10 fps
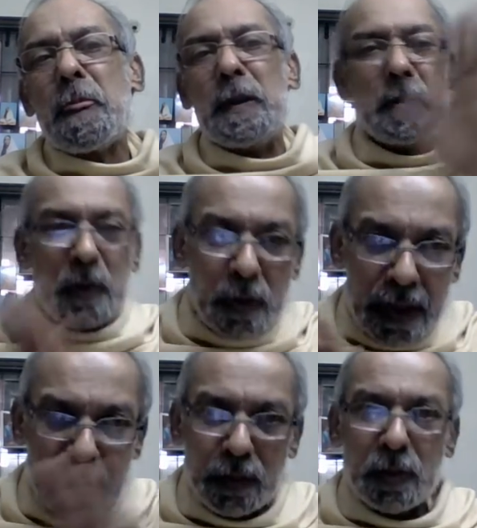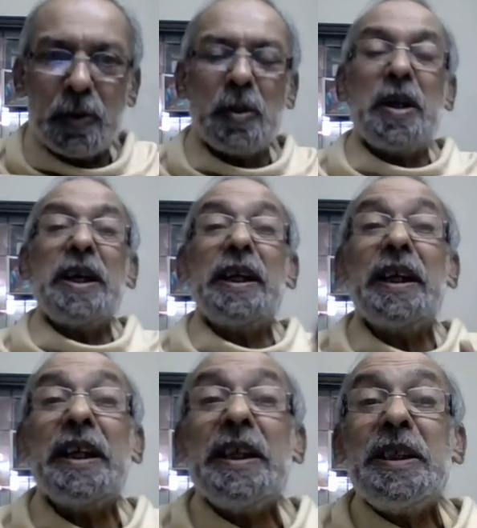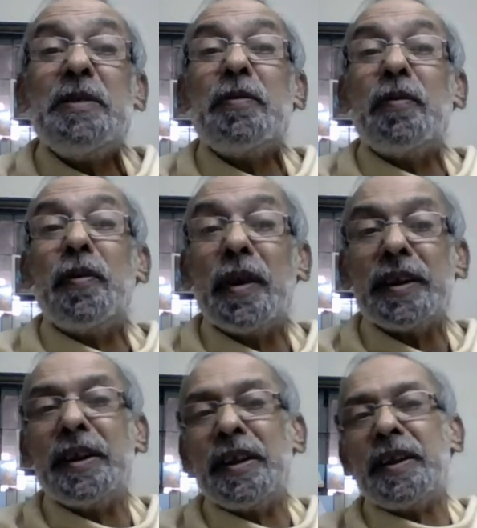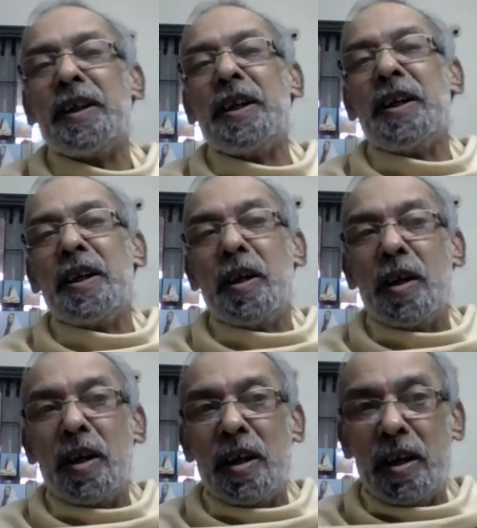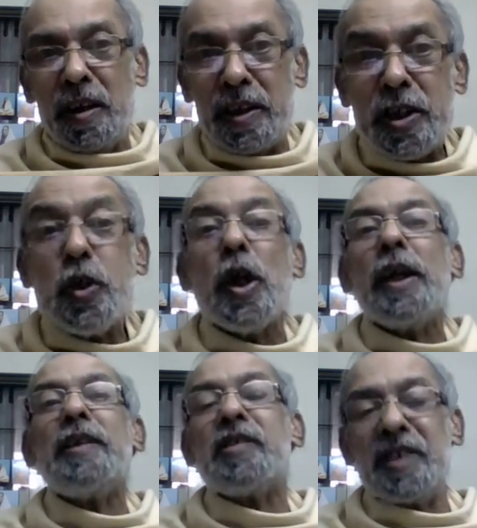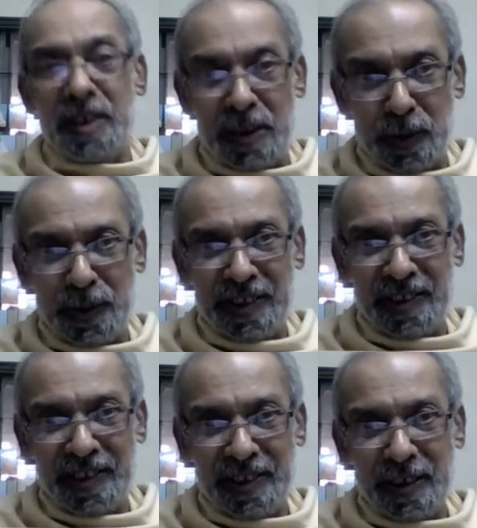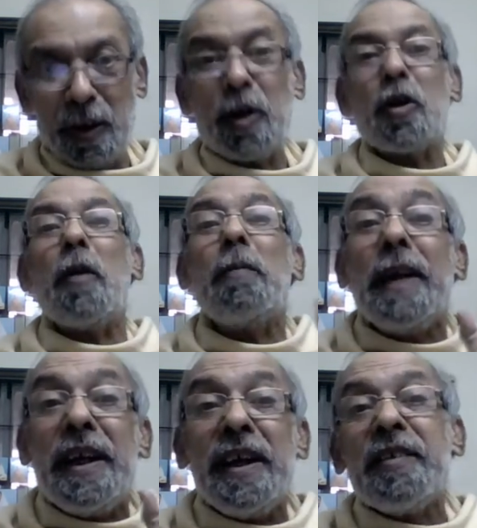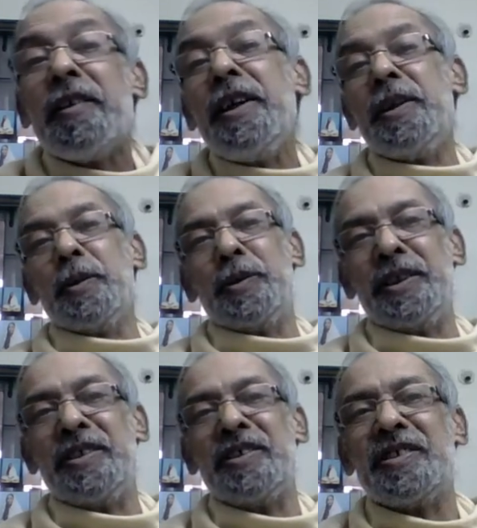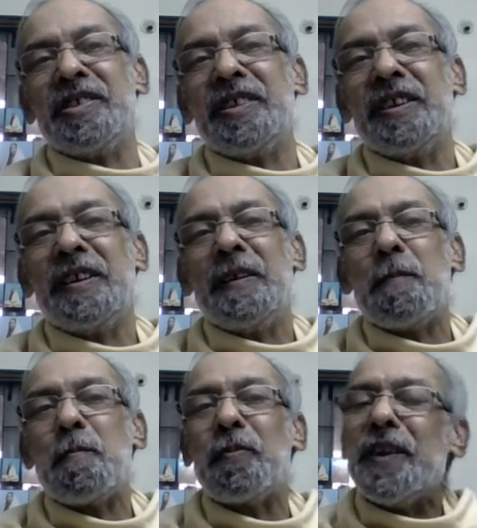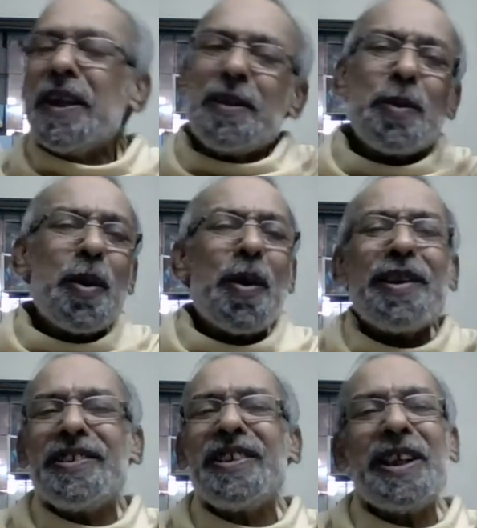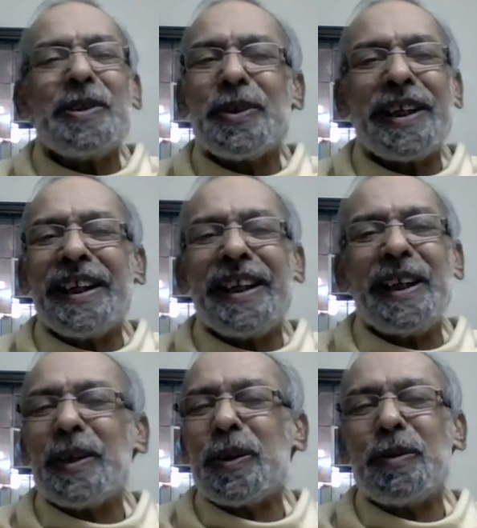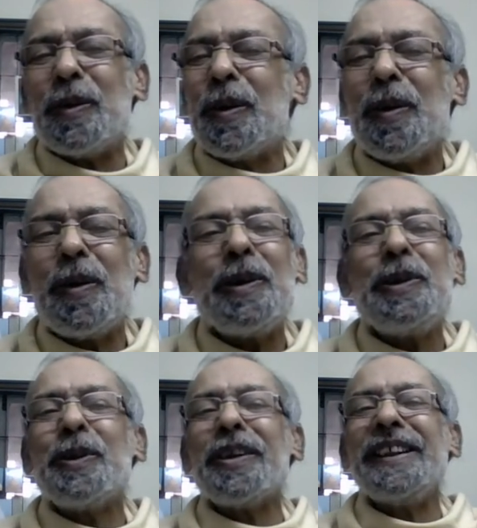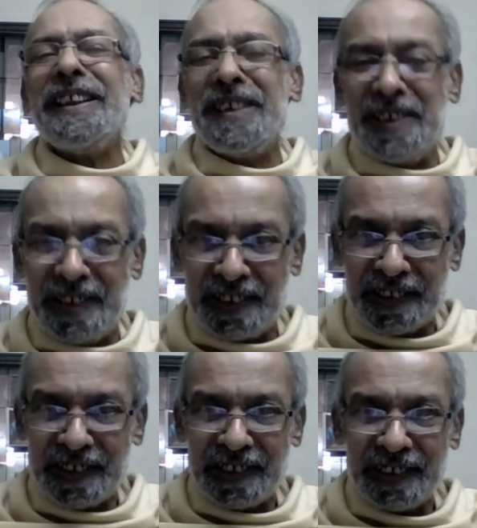You don't have to do any further ritualistic duties or obligatory duties. Then God is there to take care of all your needs.